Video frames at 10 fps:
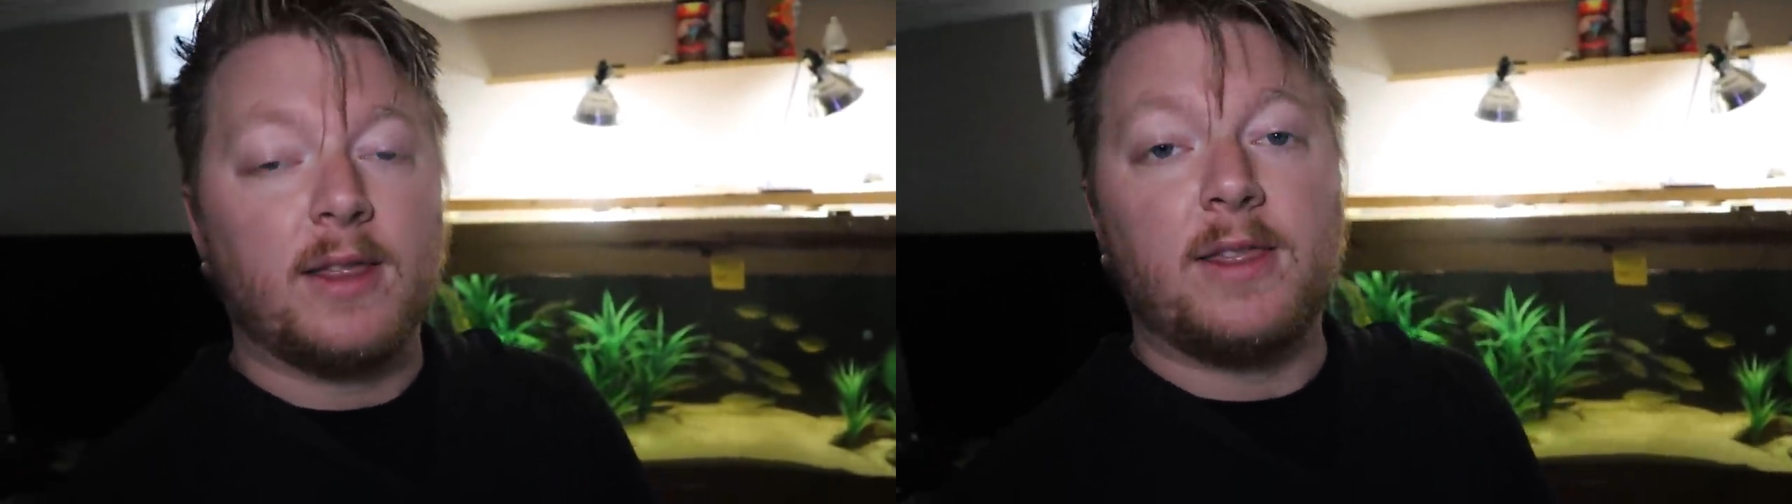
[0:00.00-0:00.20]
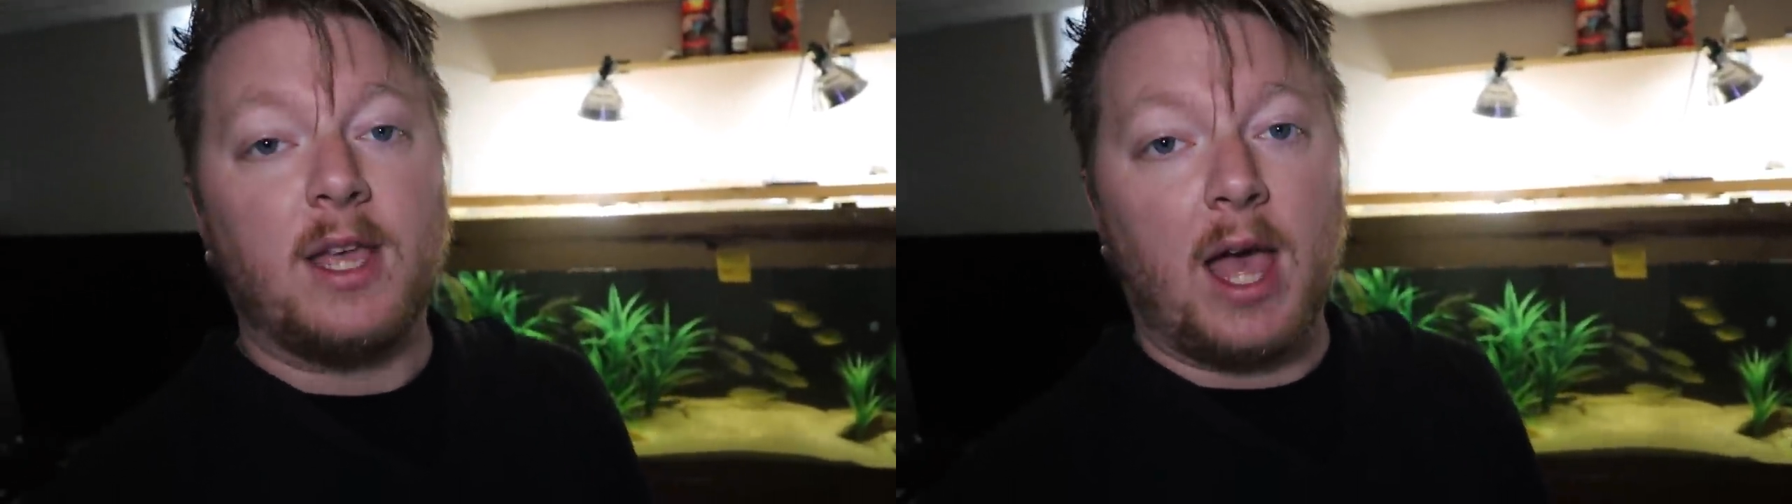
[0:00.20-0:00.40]

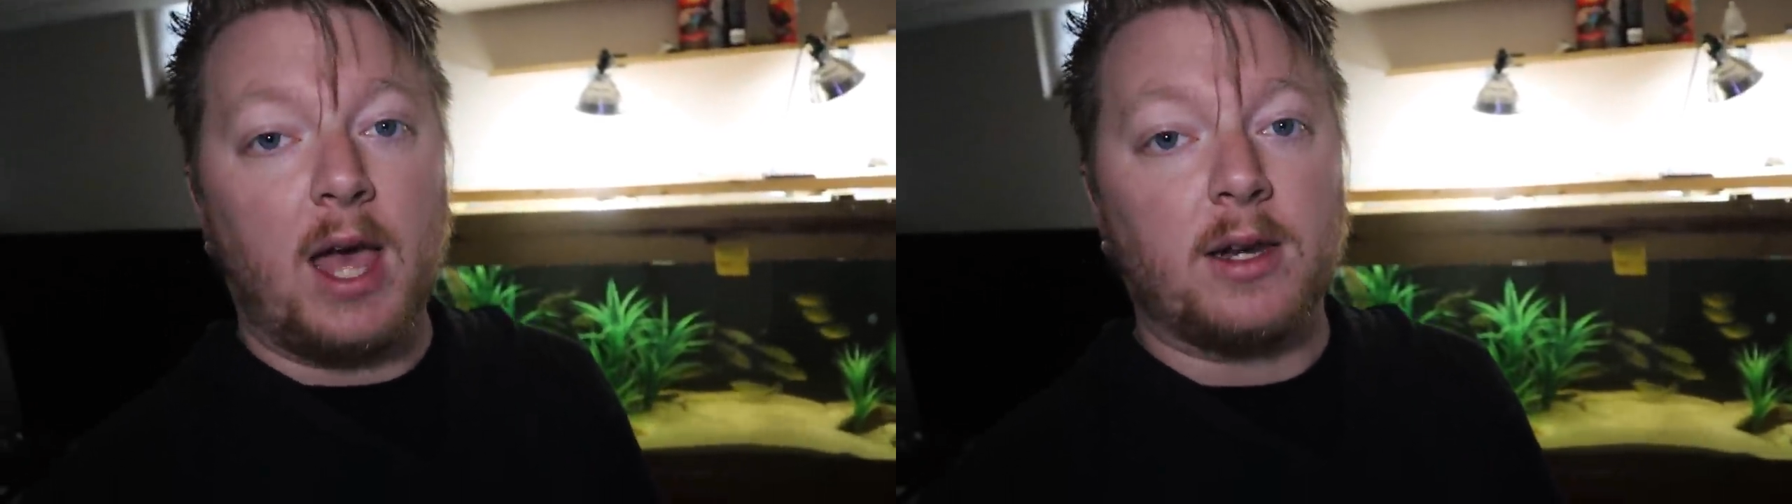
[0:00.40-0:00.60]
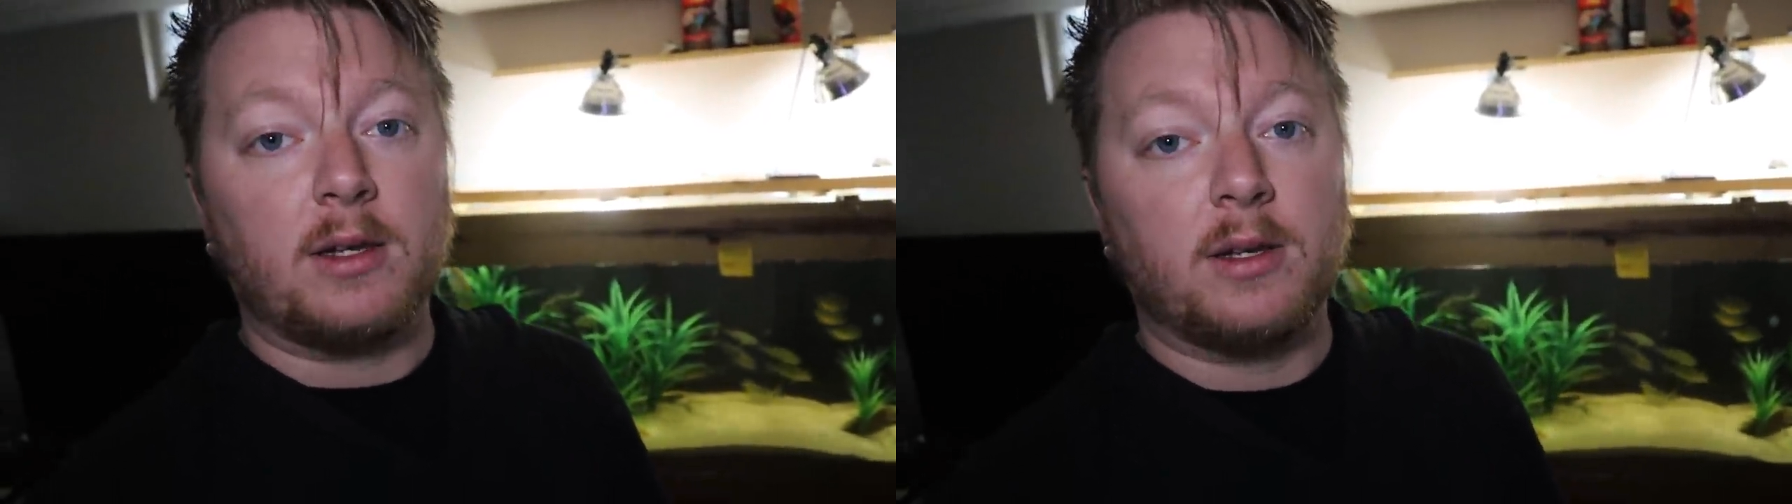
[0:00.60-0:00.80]
the
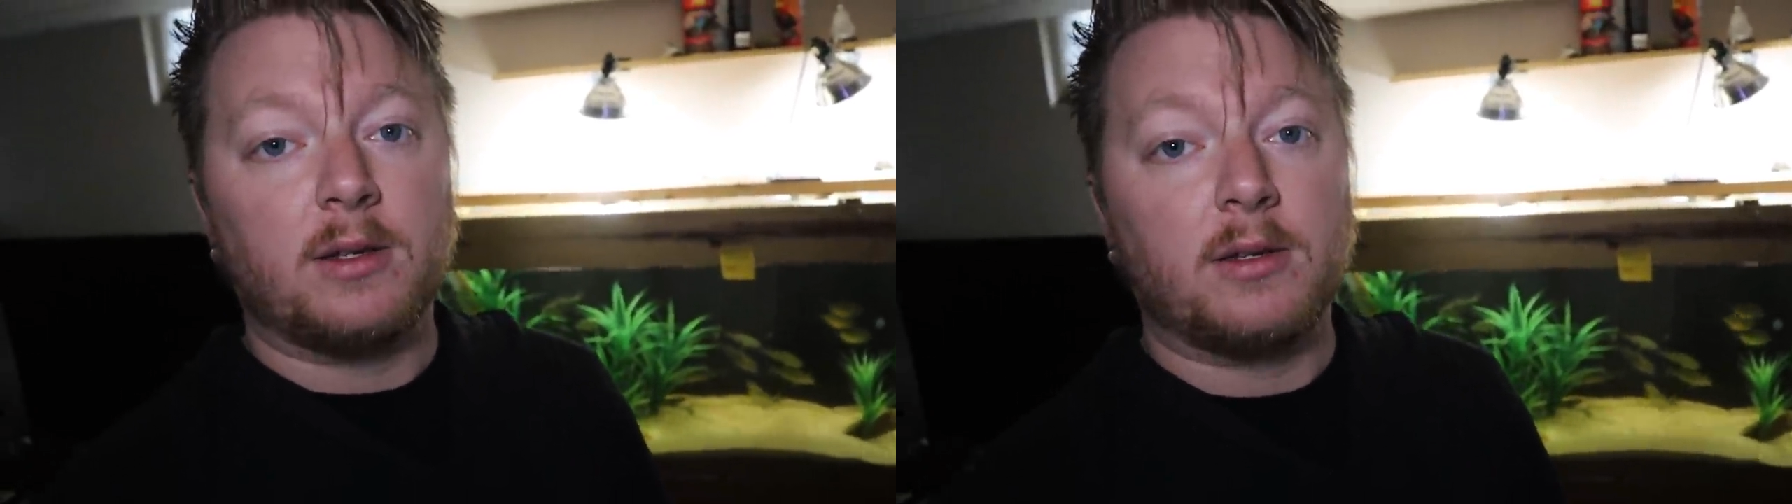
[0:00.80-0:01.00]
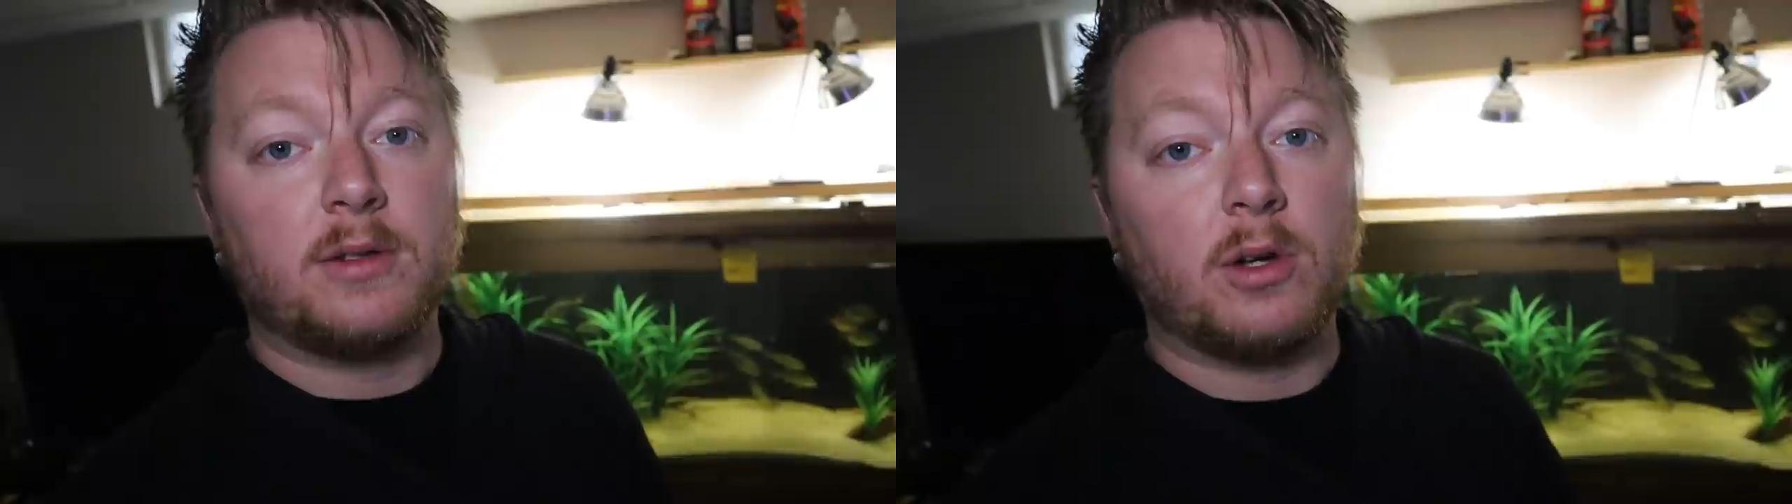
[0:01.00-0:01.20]
end.
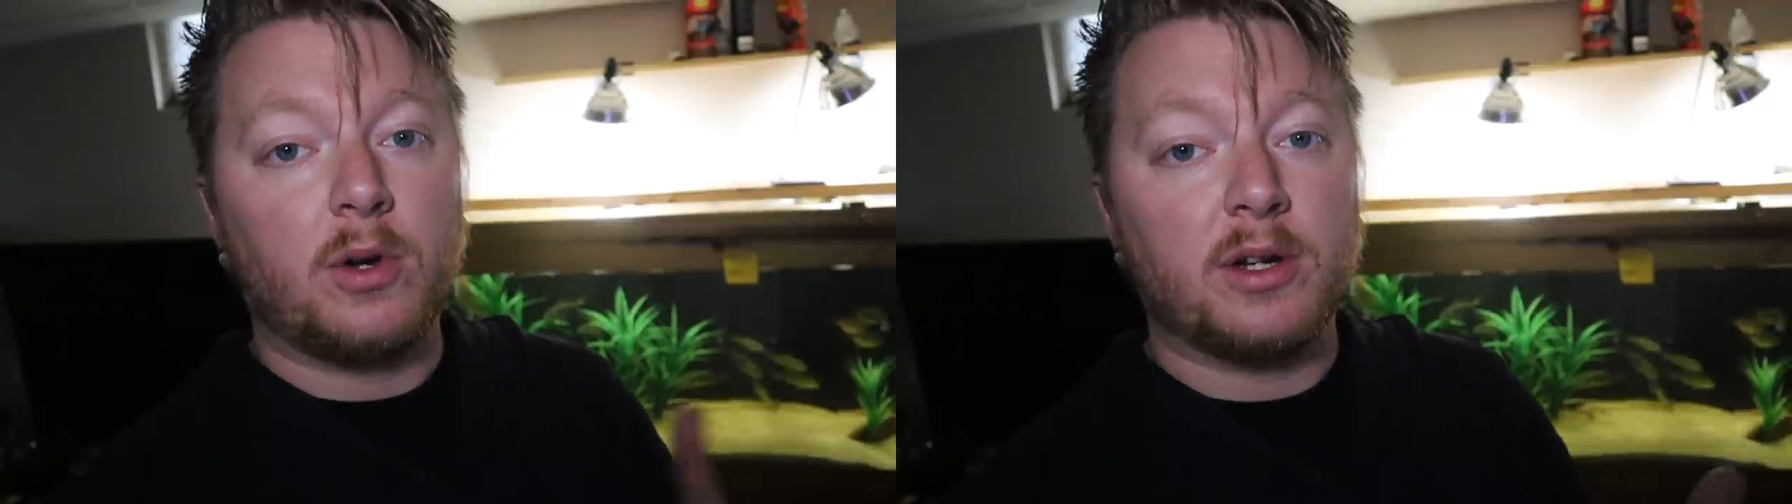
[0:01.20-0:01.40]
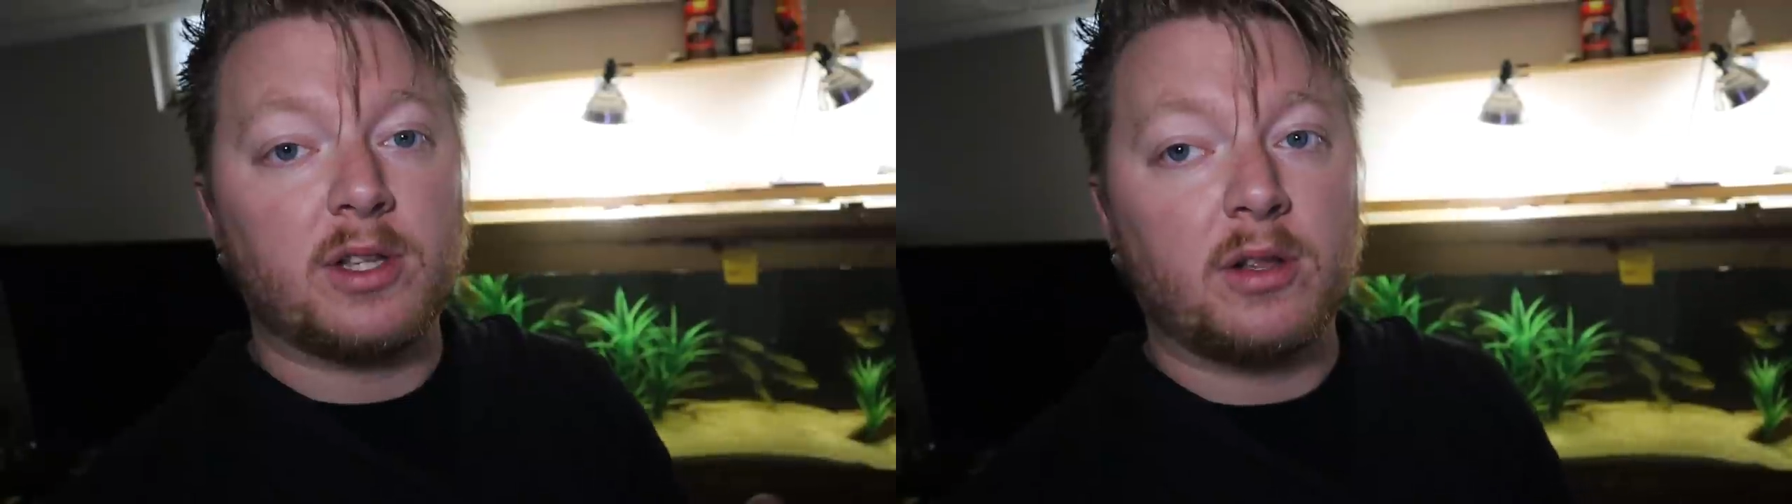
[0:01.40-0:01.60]

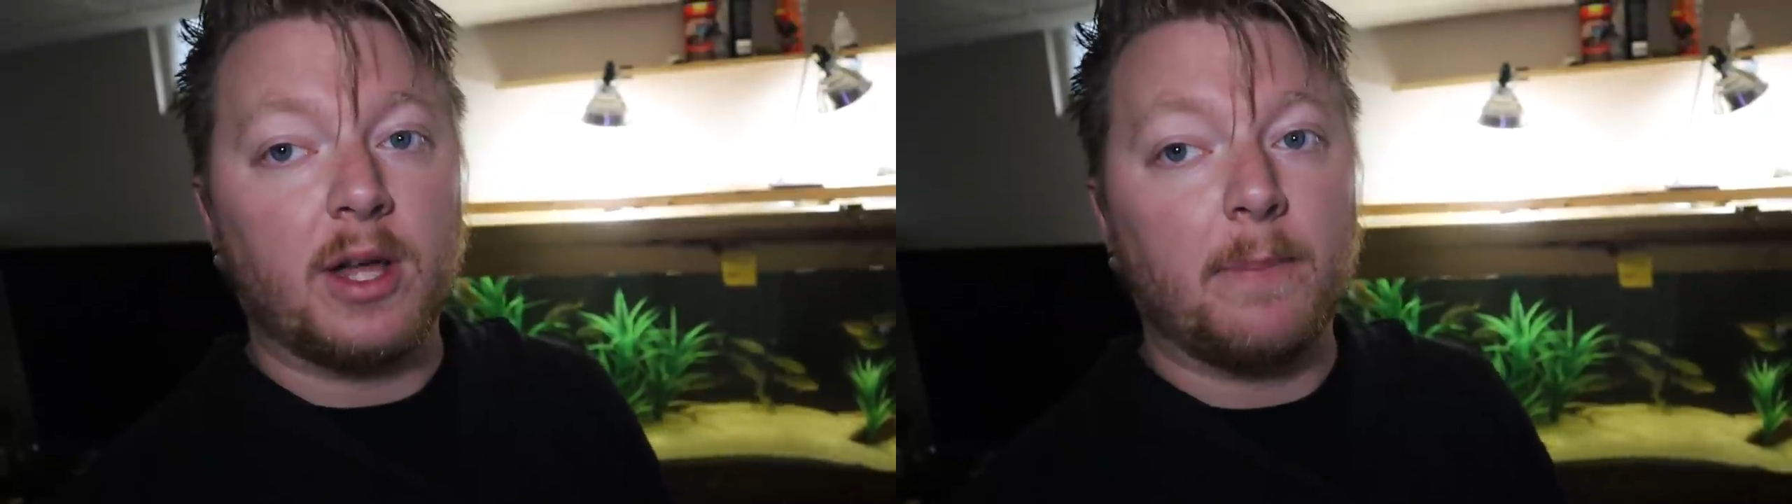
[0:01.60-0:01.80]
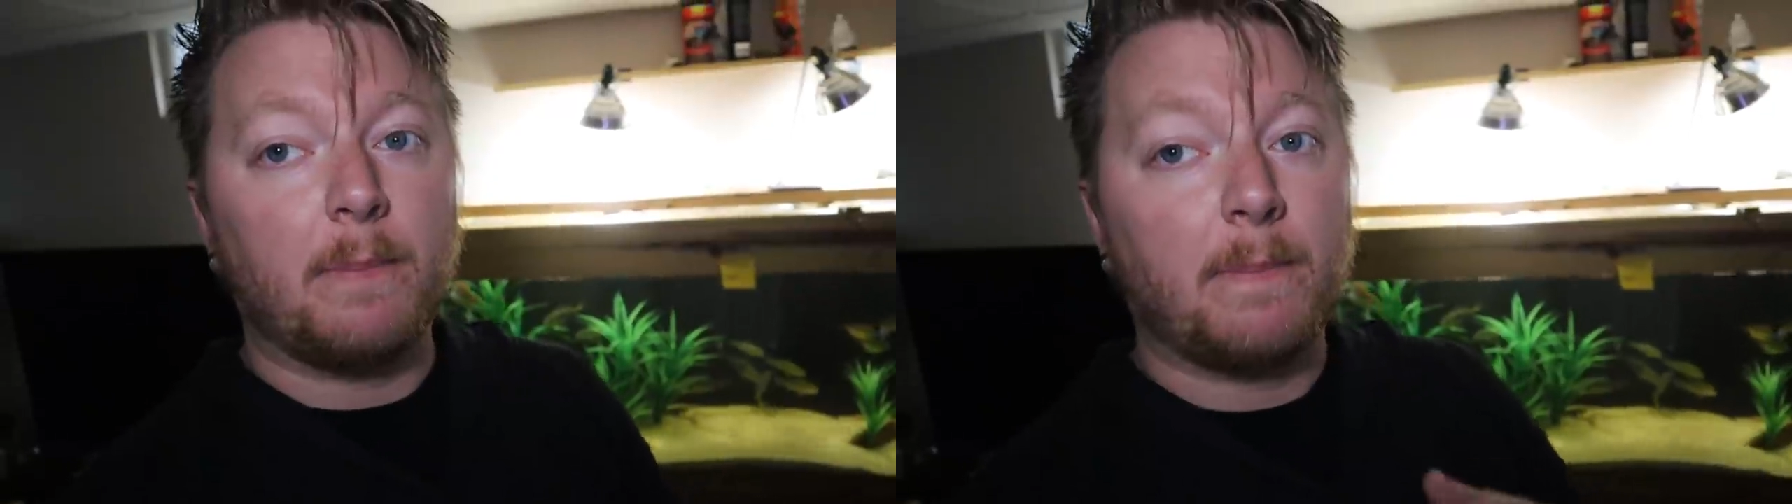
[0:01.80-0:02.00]
So here's the
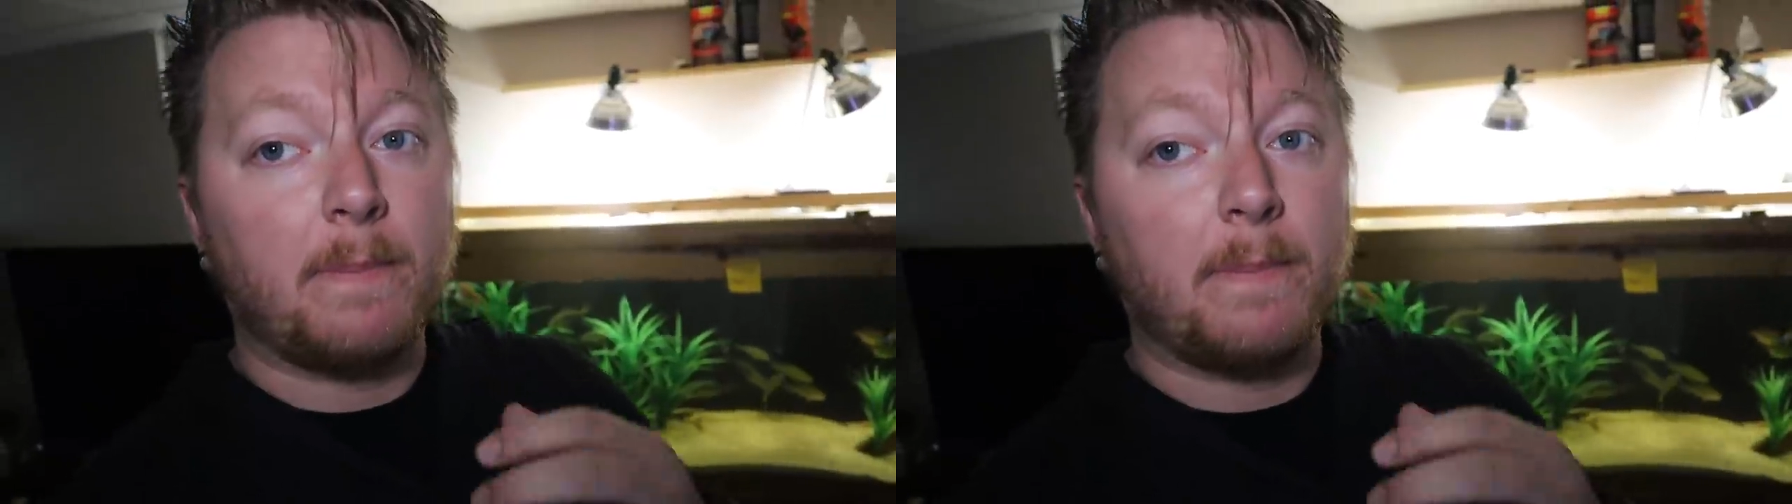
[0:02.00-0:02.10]
clip.